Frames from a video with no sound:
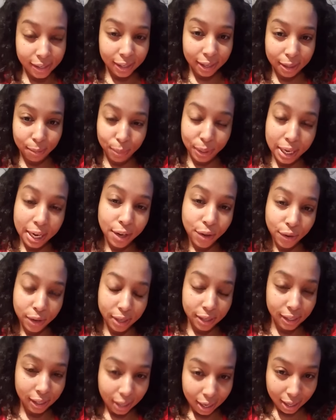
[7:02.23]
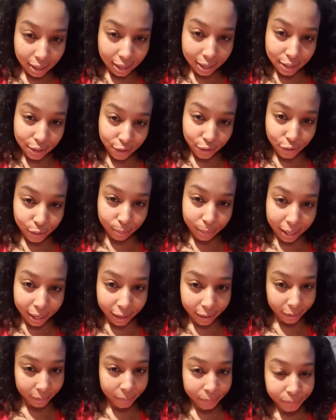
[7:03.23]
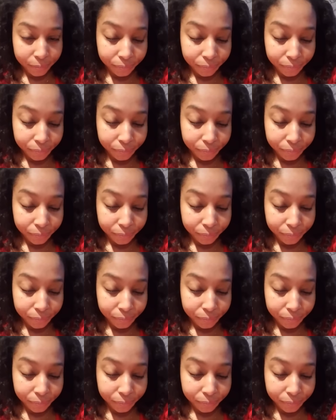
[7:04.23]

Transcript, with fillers: to complete in order to get their children back.